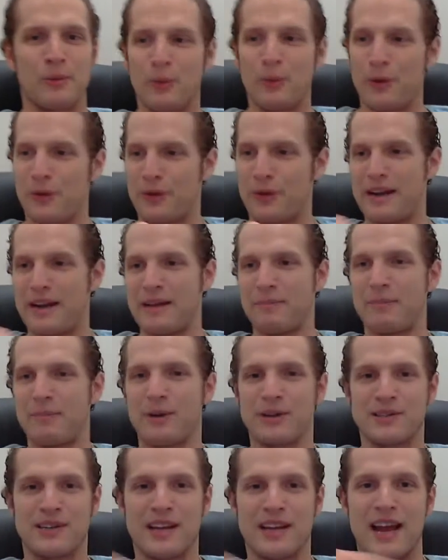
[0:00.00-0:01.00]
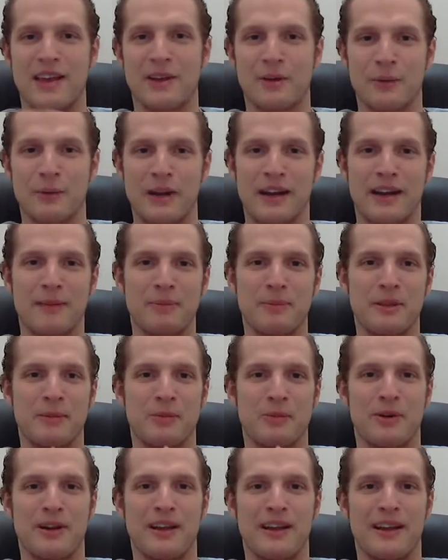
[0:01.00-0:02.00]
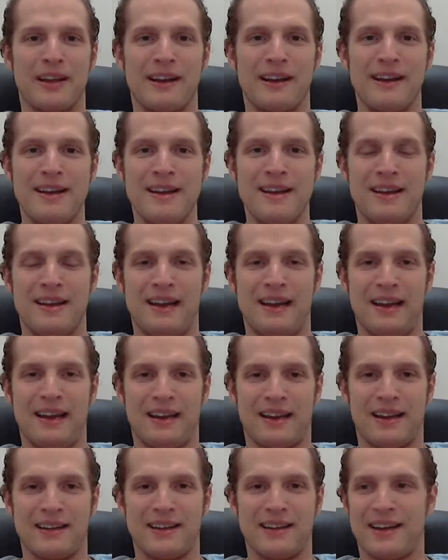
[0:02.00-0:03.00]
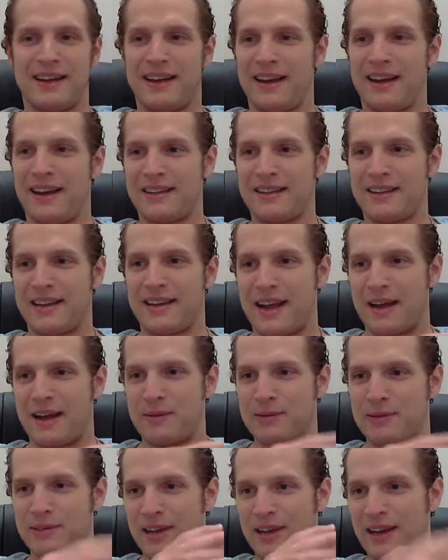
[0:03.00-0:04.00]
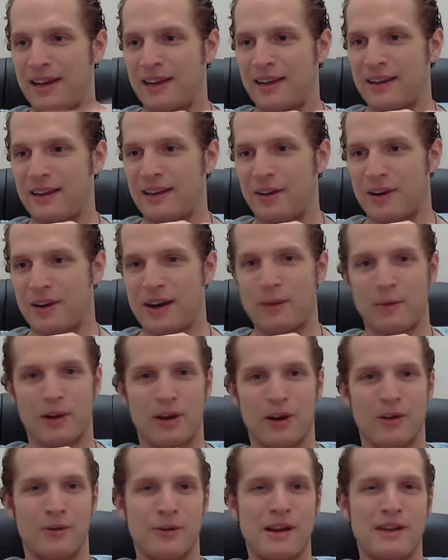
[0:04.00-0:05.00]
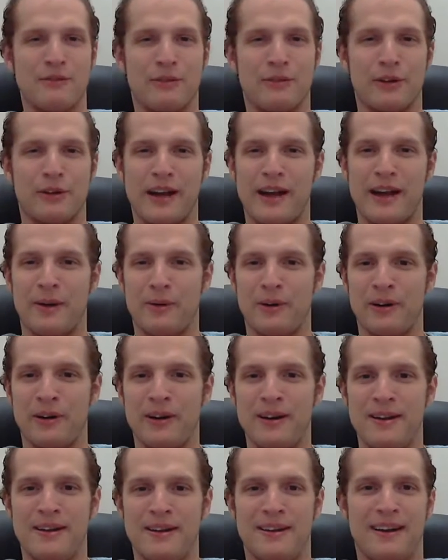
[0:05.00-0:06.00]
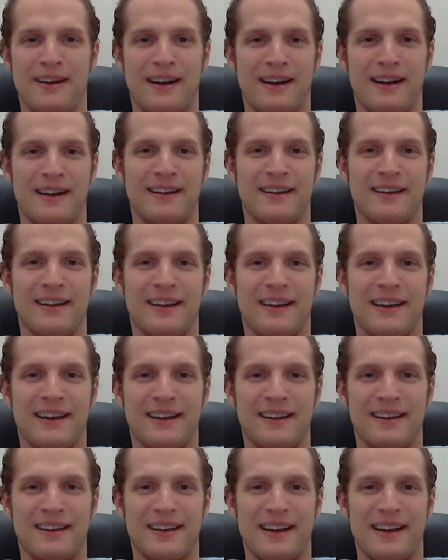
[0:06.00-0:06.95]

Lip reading: We're reading books together. We get up in the morning, and today I was like, all right, we're going to read for an hour, and